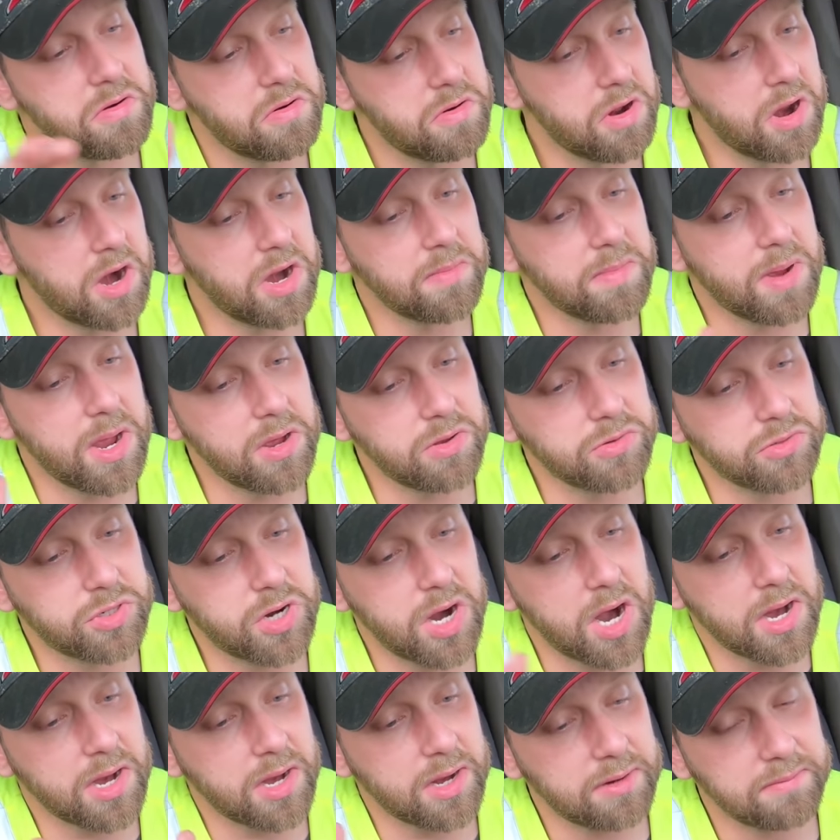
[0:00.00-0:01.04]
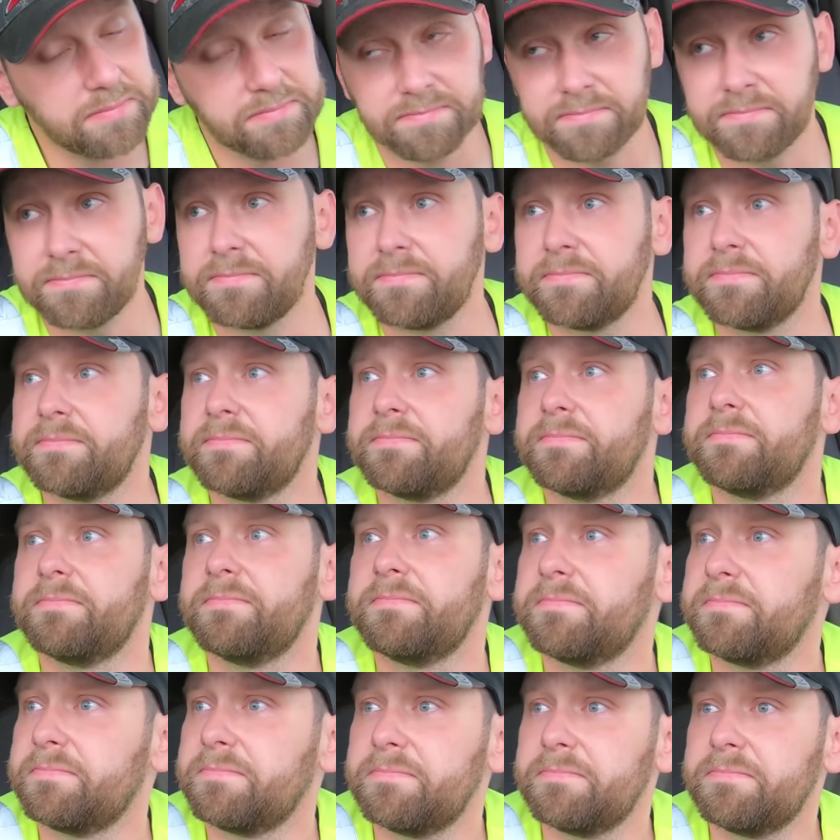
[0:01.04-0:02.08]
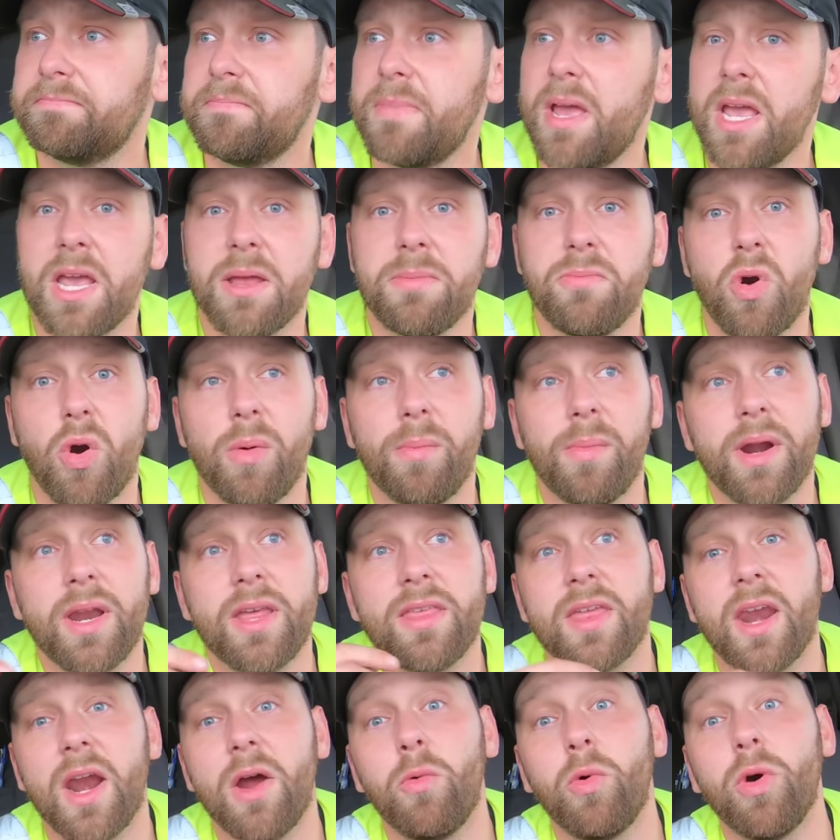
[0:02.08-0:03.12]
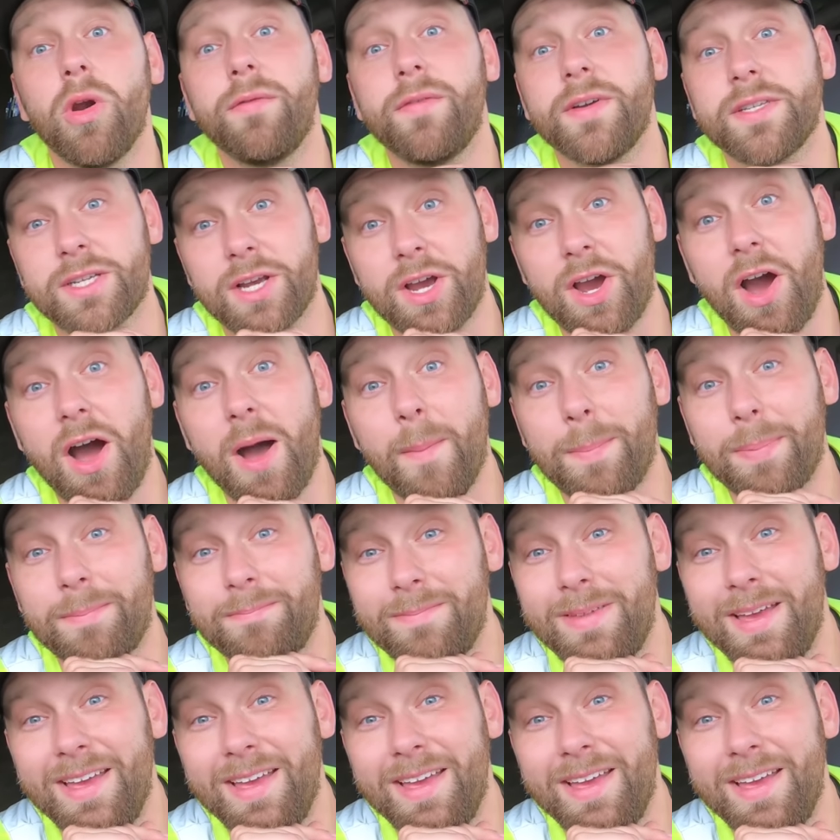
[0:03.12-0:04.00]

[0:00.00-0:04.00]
running my own truck, making more money than I would have as a cop.